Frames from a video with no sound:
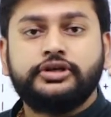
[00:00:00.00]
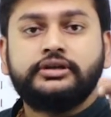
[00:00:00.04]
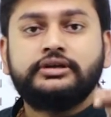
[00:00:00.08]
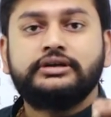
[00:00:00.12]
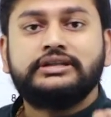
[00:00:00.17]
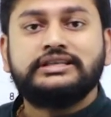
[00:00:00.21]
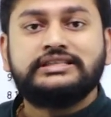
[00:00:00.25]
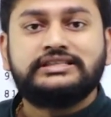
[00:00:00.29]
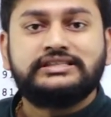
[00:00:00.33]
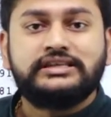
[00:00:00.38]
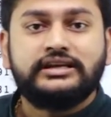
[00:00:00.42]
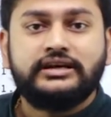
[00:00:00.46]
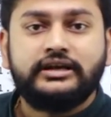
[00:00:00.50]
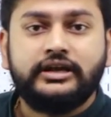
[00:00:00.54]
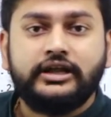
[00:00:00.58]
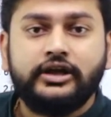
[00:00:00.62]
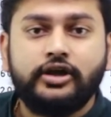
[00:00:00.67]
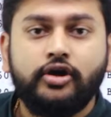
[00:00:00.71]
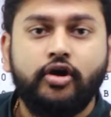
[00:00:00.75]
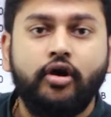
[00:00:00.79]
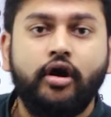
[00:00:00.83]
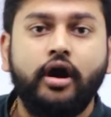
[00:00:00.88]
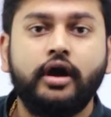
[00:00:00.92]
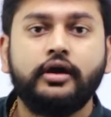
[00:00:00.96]
in descending
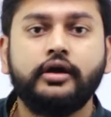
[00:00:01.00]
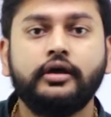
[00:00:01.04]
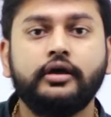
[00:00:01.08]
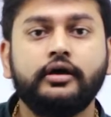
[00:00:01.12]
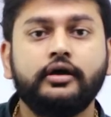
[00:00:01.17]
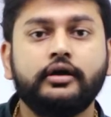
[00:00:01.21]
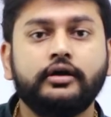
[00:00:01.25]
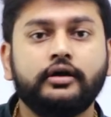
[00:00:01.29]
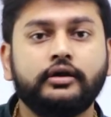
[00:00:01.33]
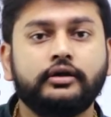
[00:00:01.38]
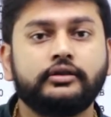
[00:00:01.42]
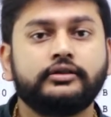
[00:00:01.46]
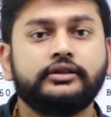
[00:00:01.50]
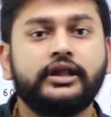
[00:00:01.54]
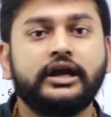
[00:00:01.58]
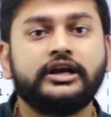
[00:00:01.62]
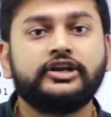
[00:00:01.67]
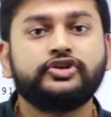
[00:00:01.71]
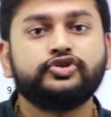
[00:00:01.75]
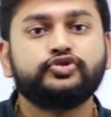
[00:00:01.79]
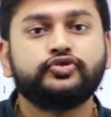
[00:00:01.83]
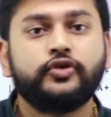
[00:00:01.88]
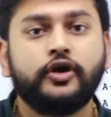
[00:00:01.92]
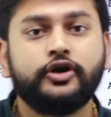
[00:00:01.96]
order. That
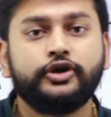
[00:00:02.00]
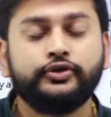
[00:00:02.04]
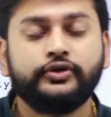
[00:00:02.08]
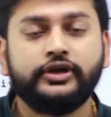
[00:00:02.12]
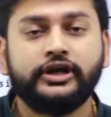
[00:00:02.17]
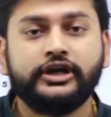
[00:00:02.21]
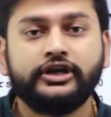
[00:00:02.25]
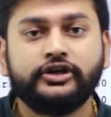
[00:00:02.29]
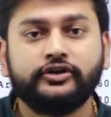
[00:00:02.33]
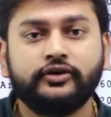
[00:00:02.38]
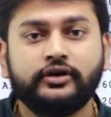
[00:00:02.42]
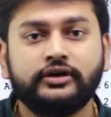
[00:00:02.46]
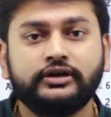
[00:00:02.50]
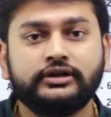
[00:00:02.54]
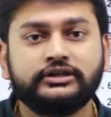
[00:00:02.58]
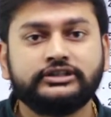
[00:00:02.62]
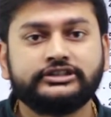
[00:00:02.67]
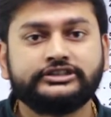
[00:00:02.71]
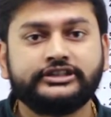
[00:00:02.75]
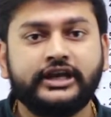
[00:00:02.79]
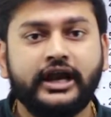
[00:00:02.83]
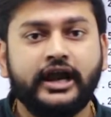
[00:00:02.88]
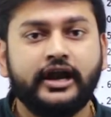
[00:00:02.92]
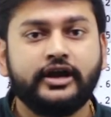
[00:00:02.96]
is what you need to
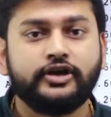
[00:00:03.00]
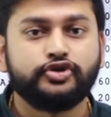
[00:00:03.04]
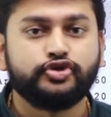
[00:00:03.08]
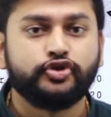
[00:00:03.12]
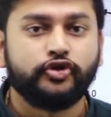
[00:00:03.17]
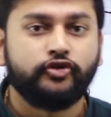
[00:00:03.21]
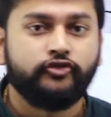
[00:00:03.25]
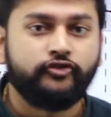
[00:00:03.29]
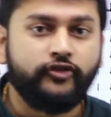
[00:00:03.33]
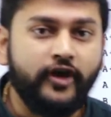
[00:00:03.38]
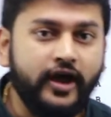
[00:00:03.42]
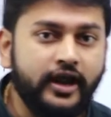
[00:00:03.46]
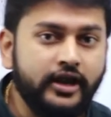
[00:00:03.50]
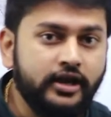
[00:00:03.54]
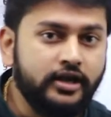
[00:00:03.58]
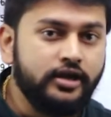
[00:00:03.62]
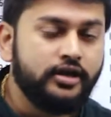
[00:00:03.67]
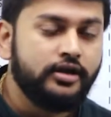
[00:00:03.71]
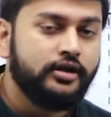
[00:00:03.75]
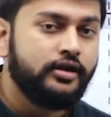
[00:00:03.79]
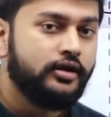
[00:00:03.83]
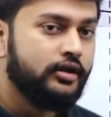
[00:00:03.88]
understand. So fine,